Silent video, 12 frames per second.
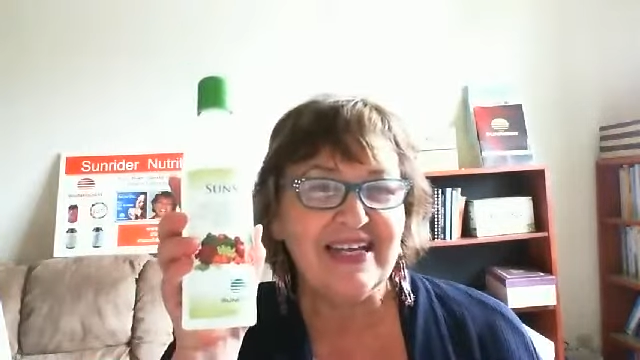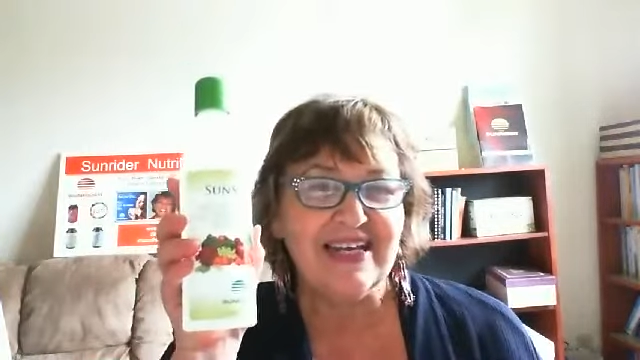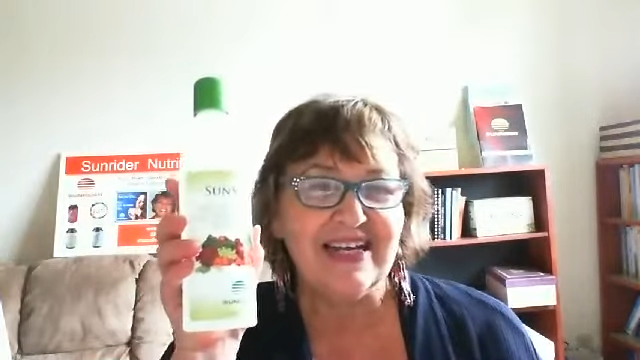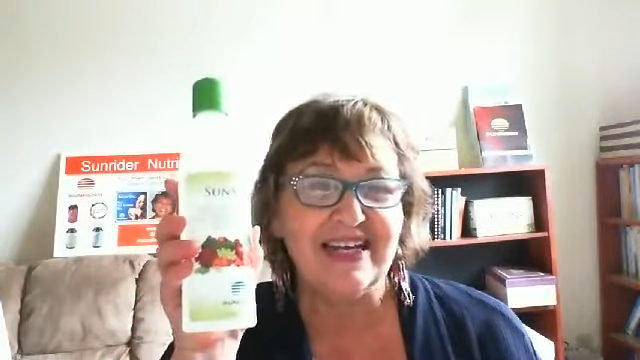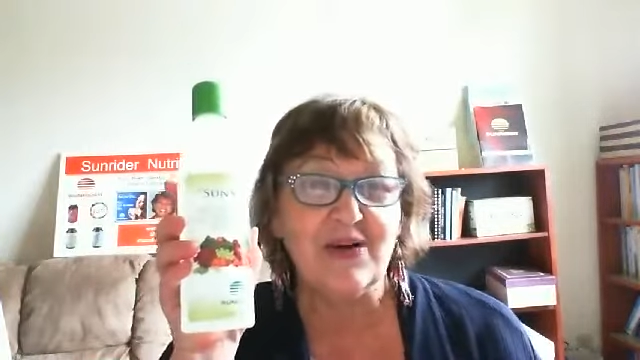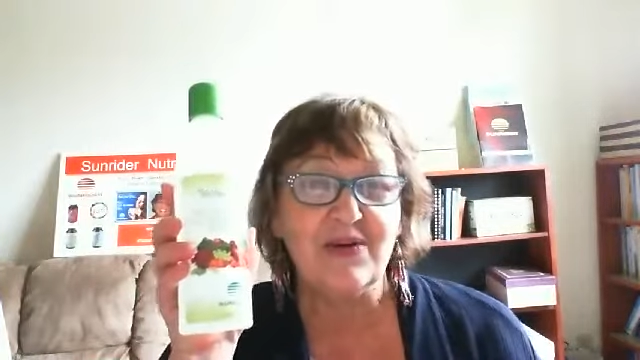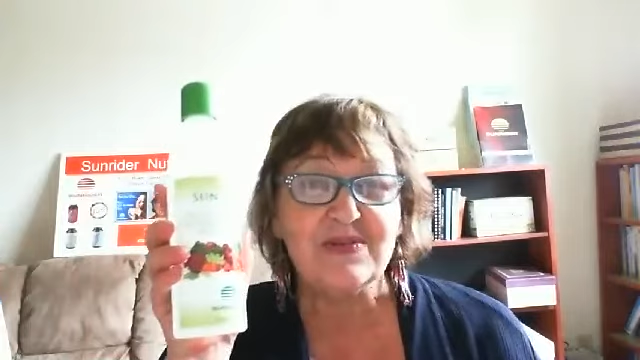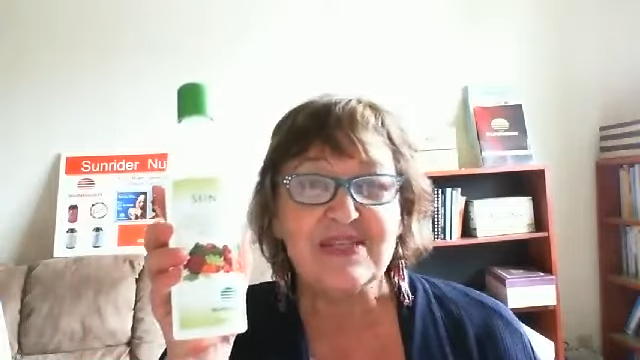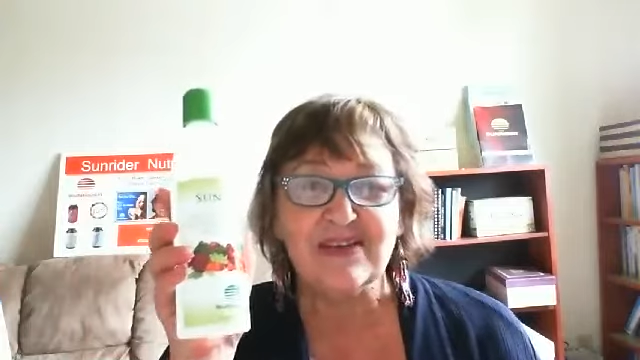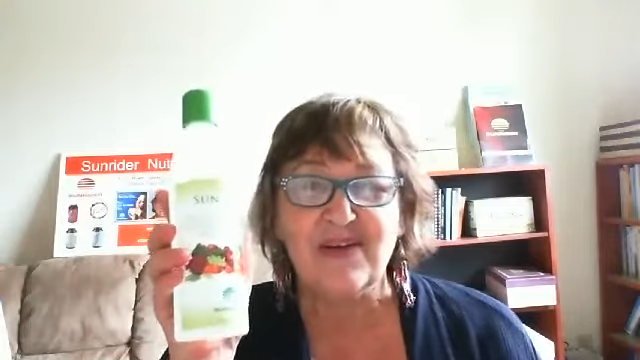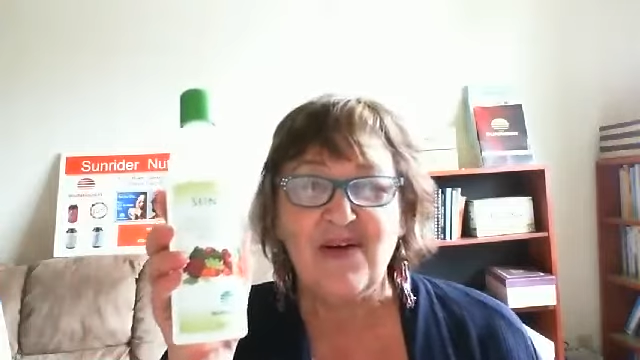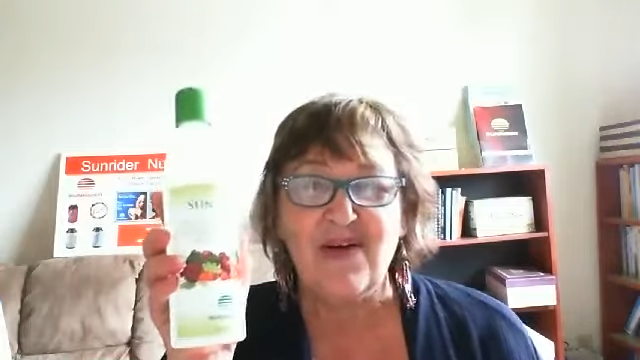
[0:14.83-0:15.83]
and it goes a
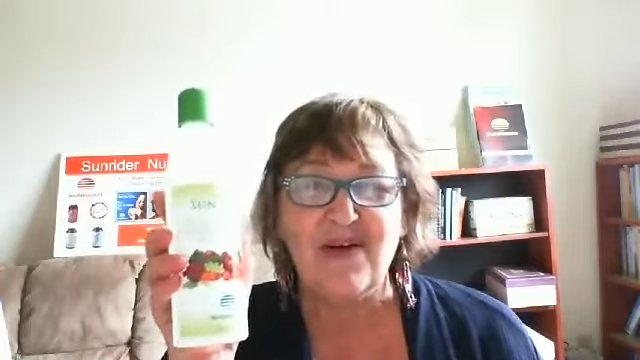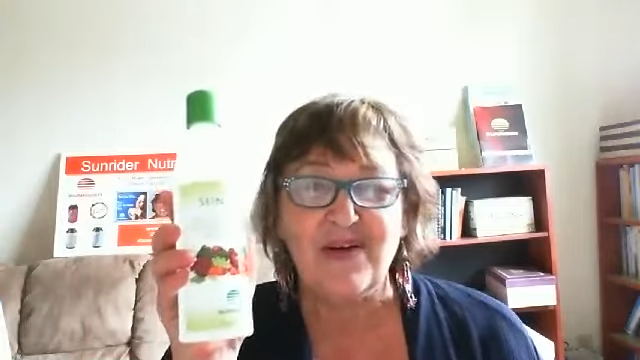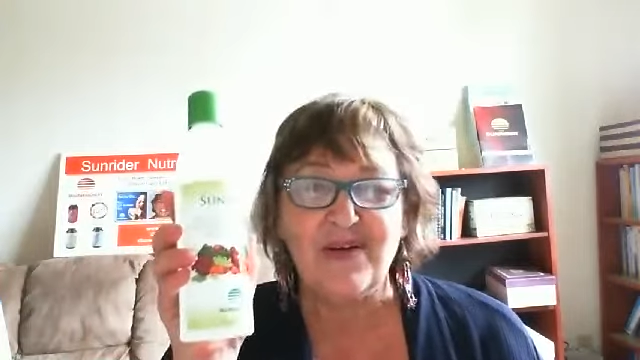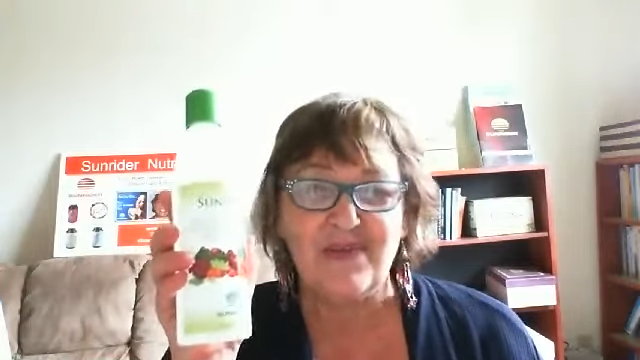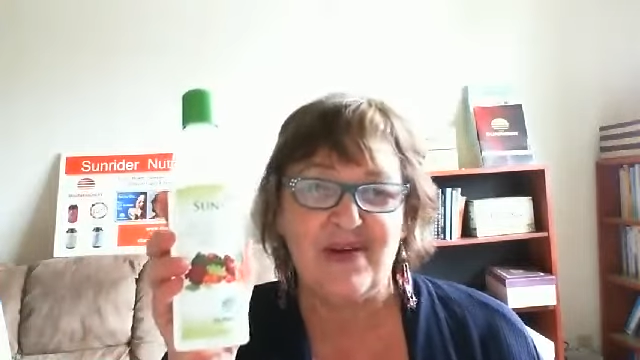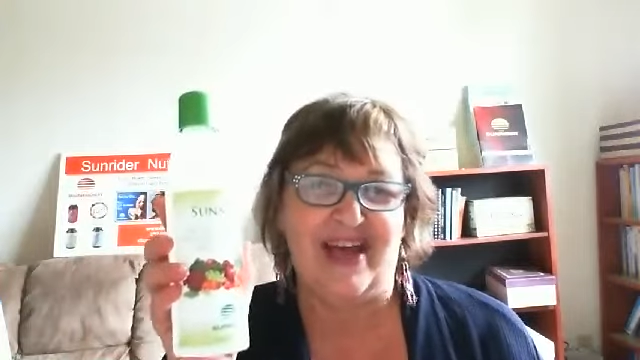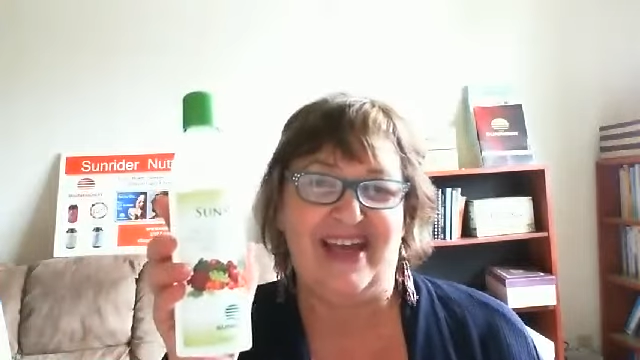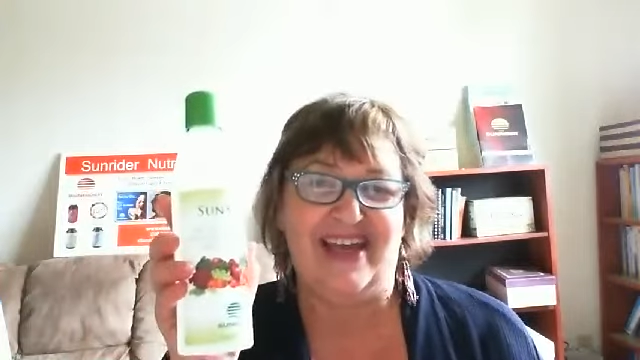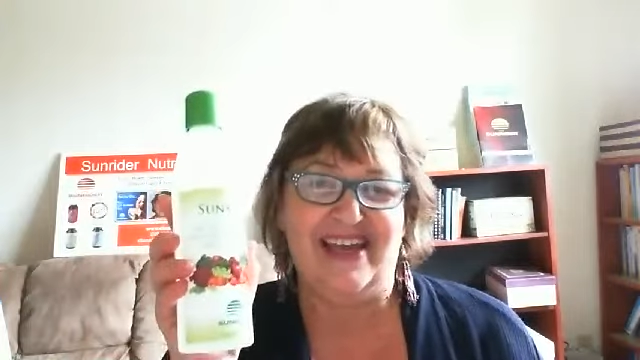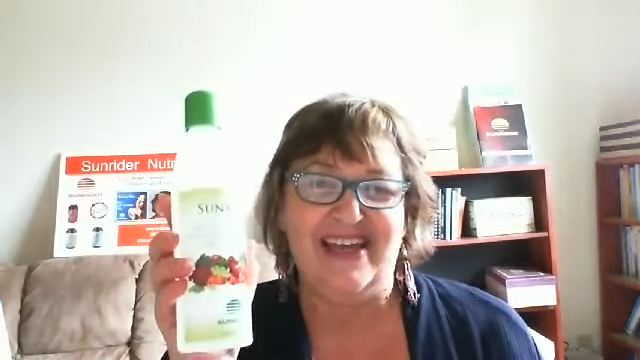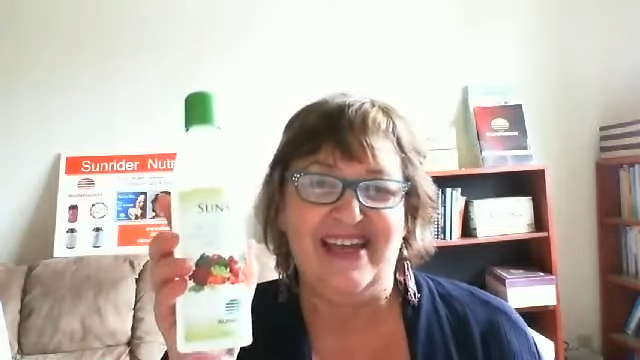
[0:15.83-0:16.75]
long way.